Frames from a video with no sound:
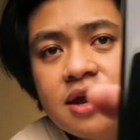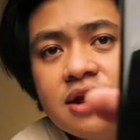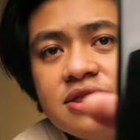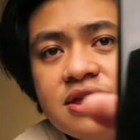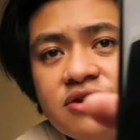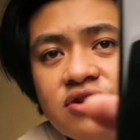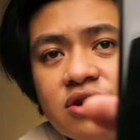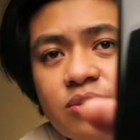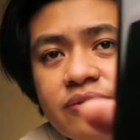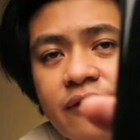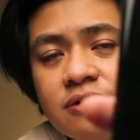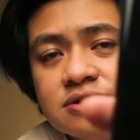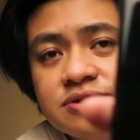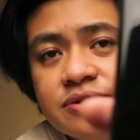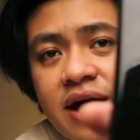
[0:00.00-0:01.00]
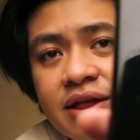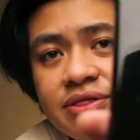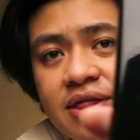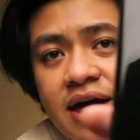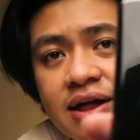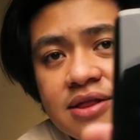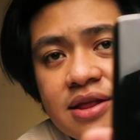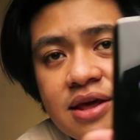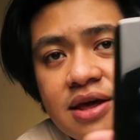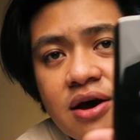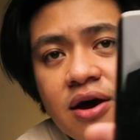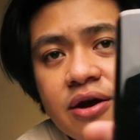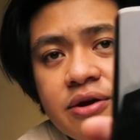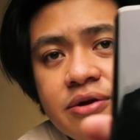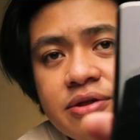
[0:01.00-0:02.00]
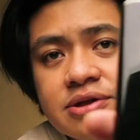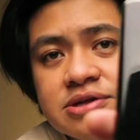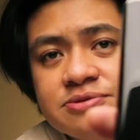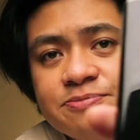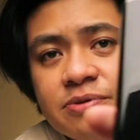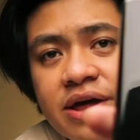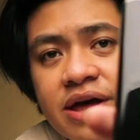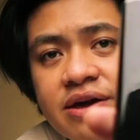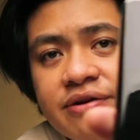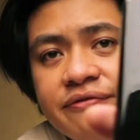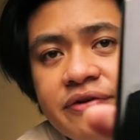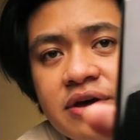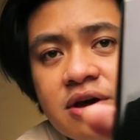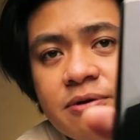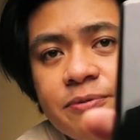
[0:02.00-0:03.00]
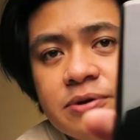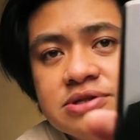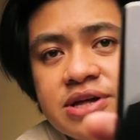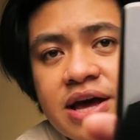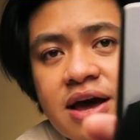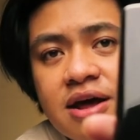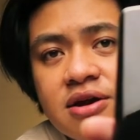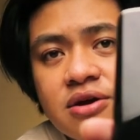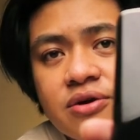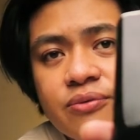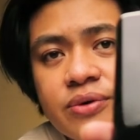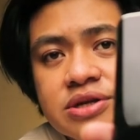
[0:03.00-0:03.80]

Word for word: In addition, we've also got that under the display fingerprint scanner,